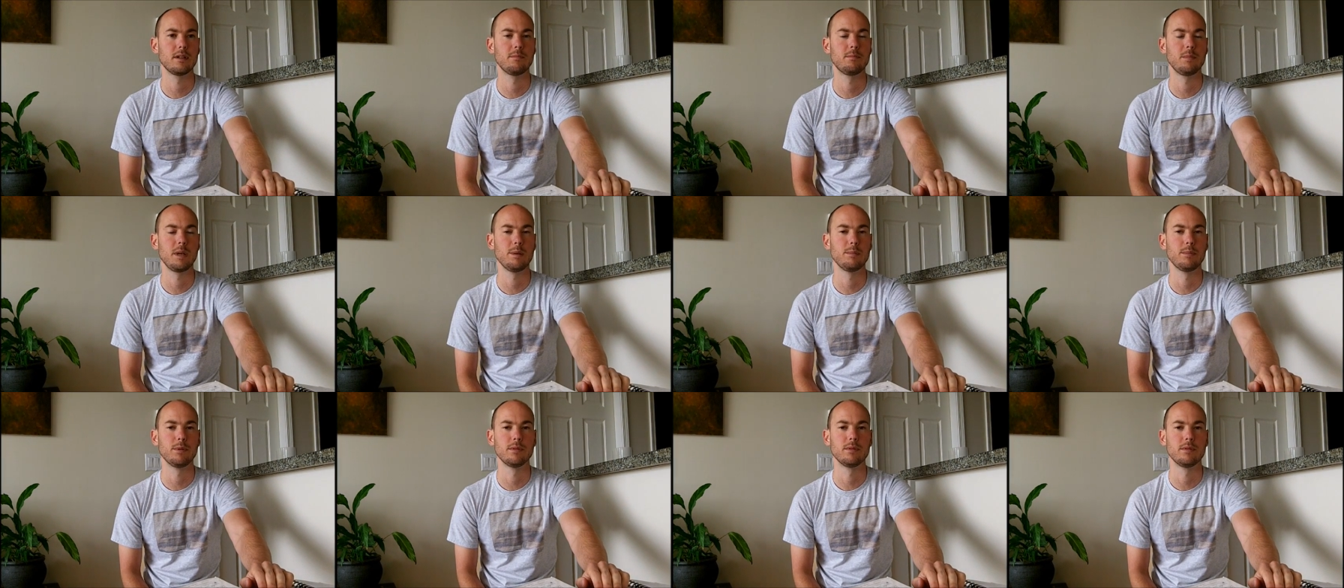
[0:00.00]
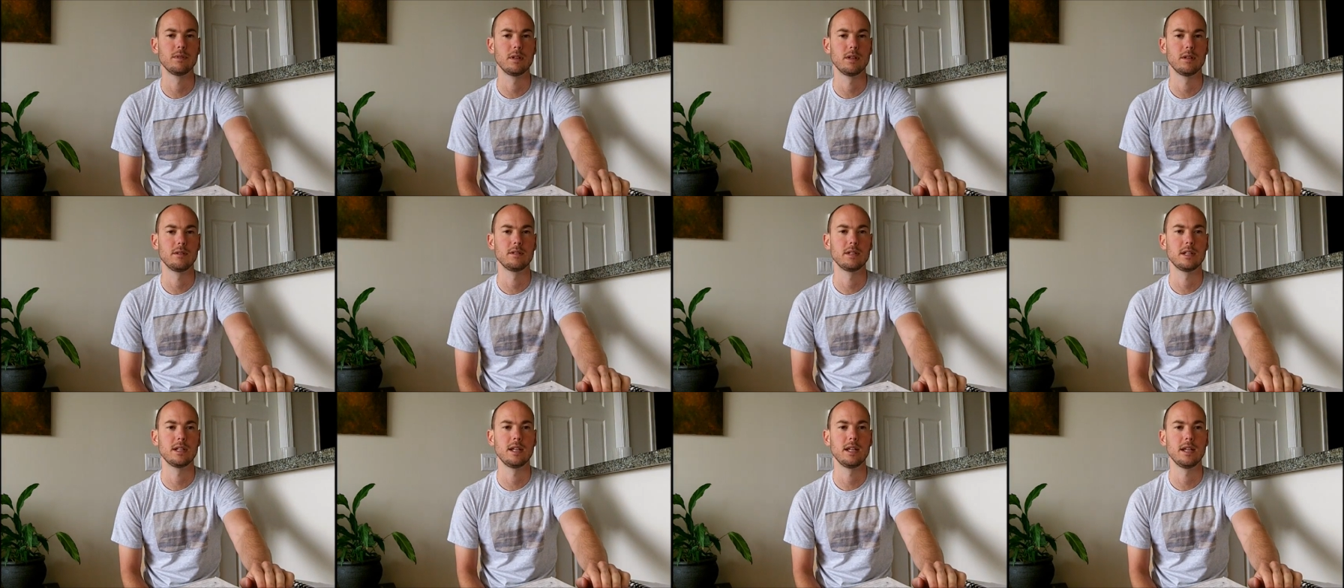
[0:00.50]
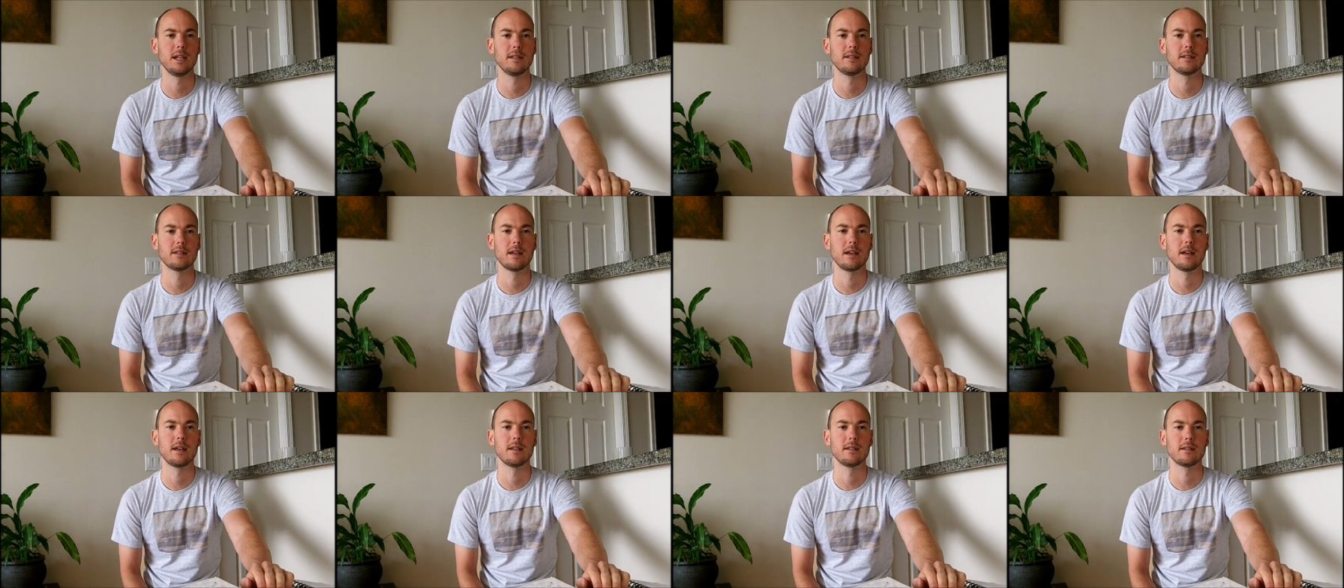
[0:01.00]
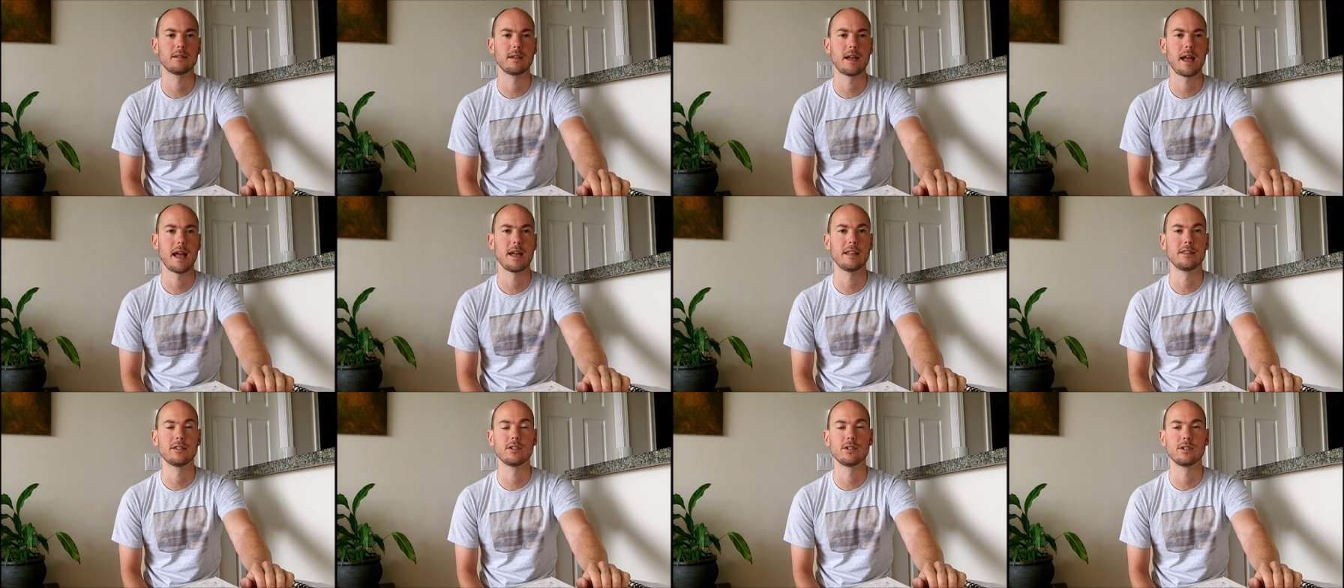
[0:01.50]
people, today's
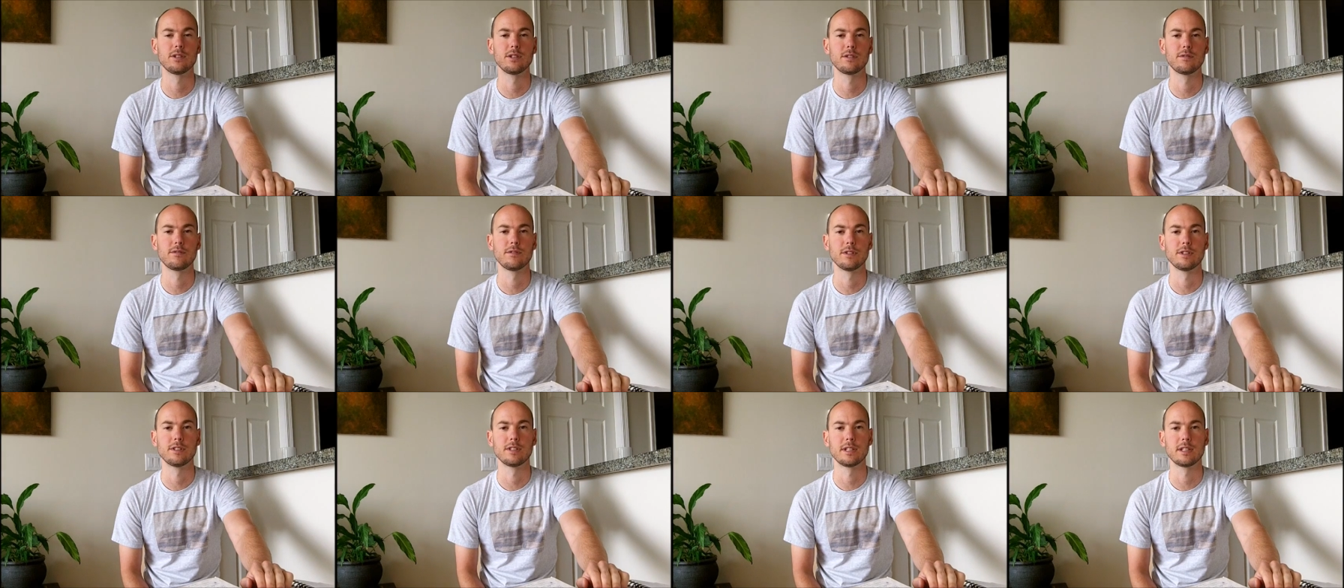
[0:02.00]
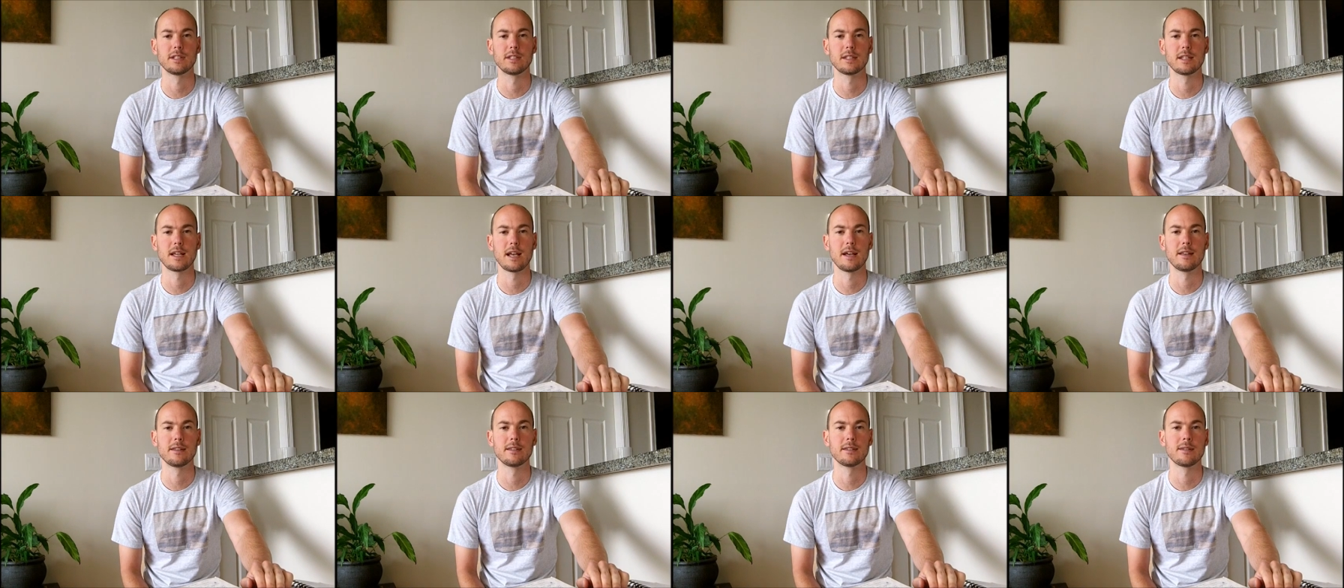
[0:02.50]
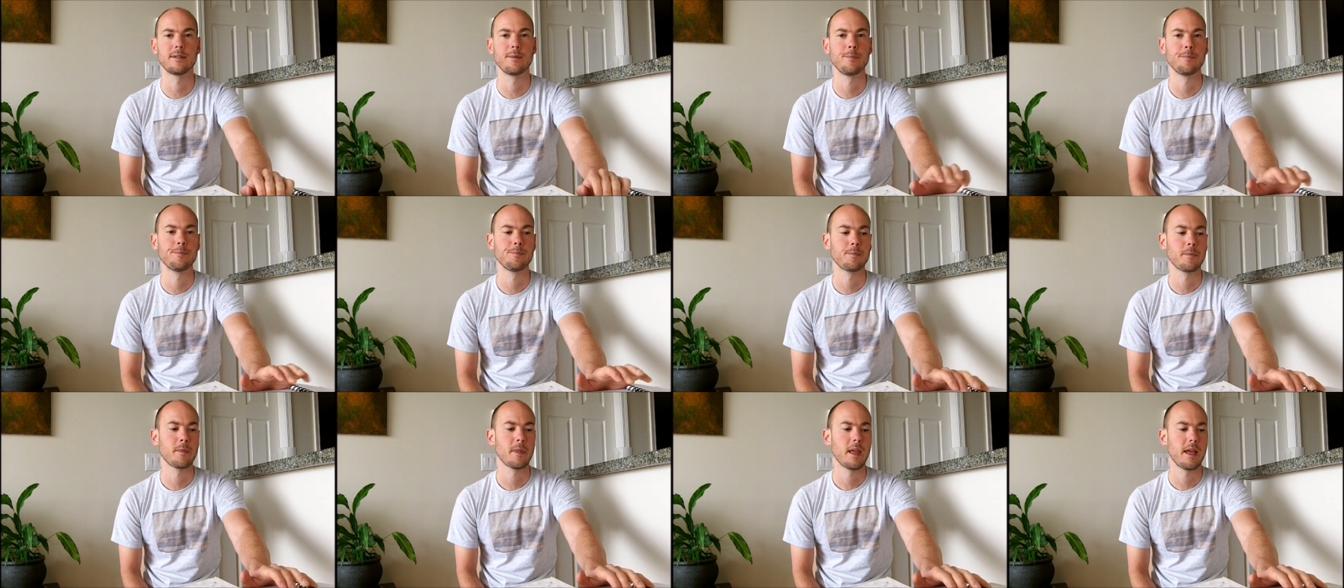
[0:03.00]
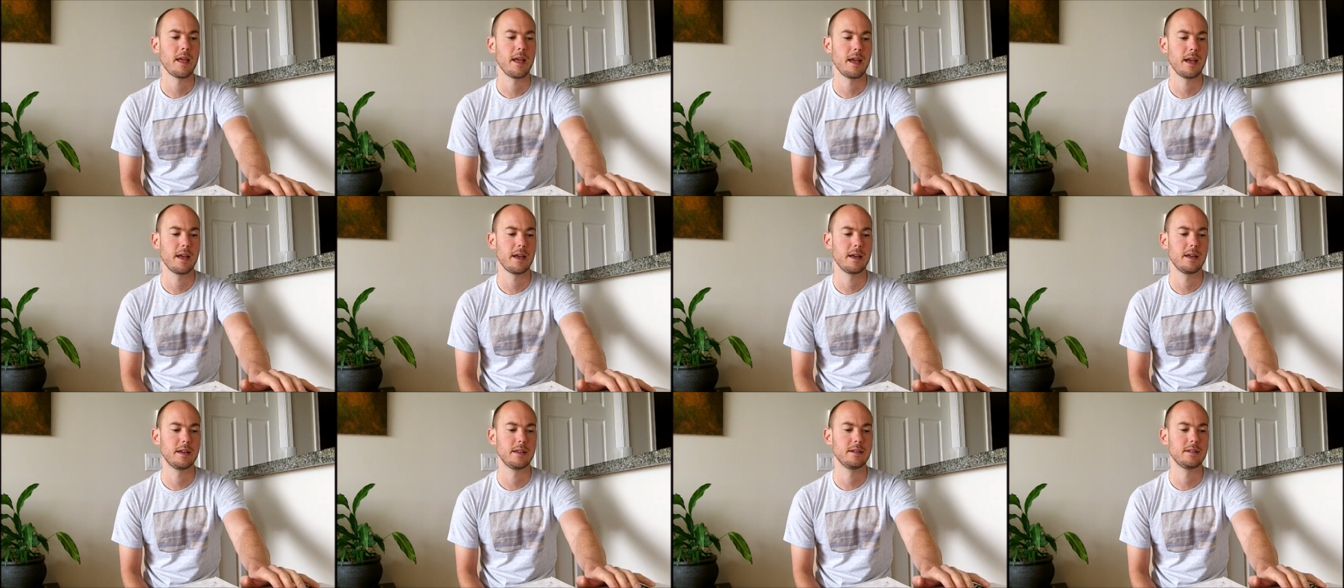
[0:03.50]
answers for success,
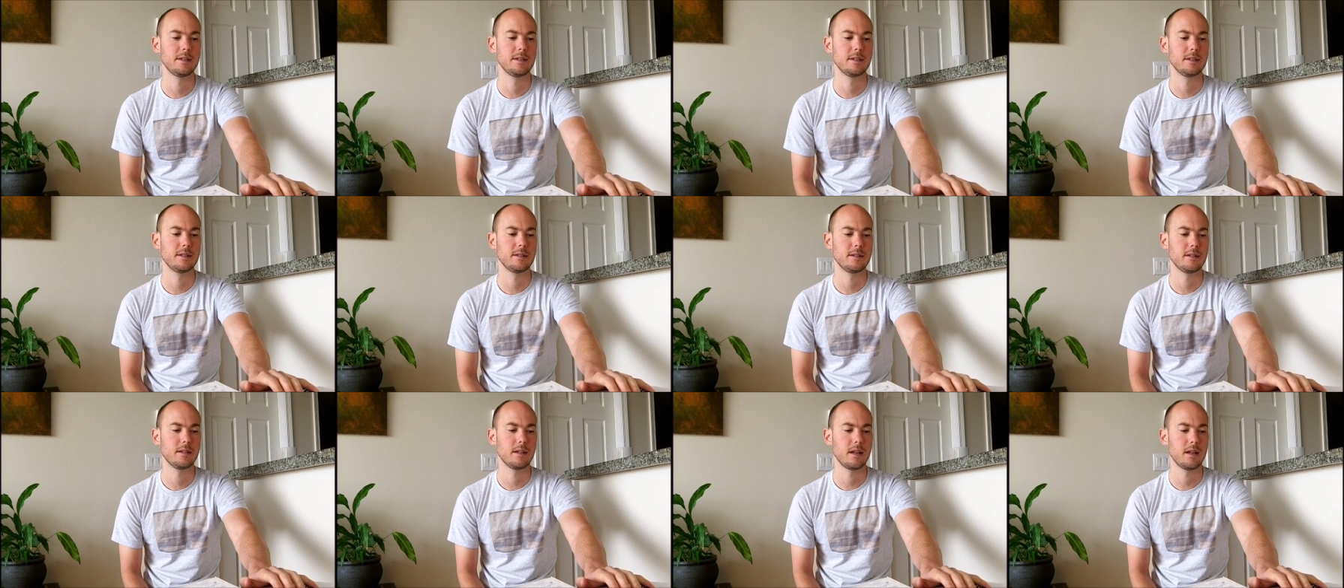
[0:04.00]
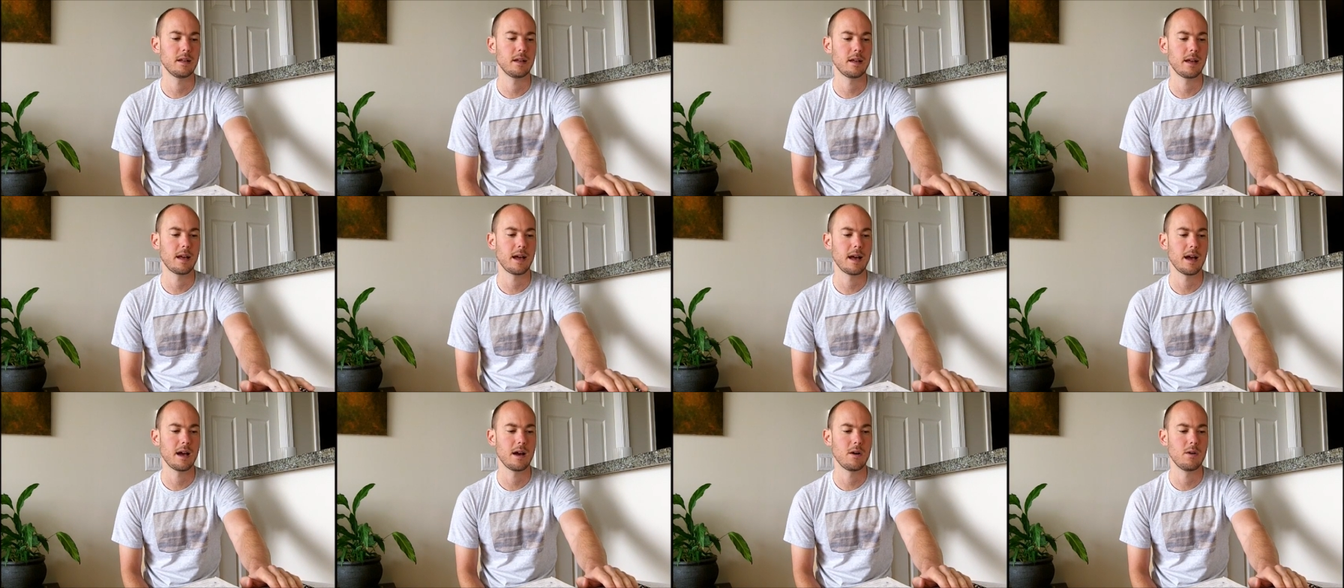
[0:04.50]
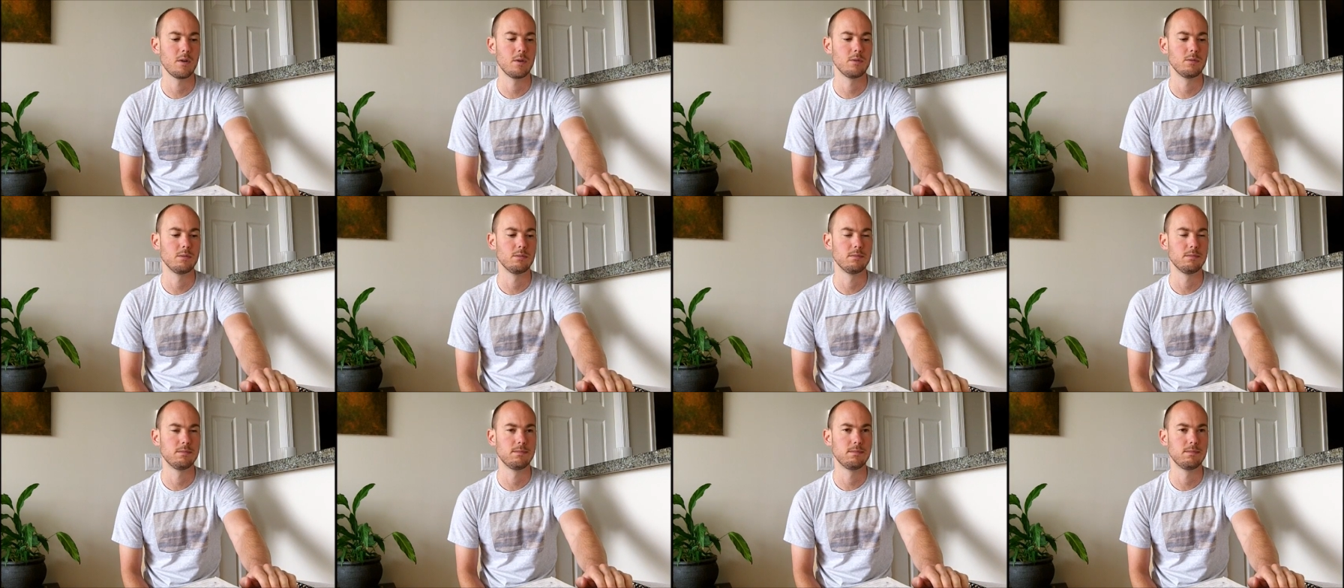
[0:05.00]
and how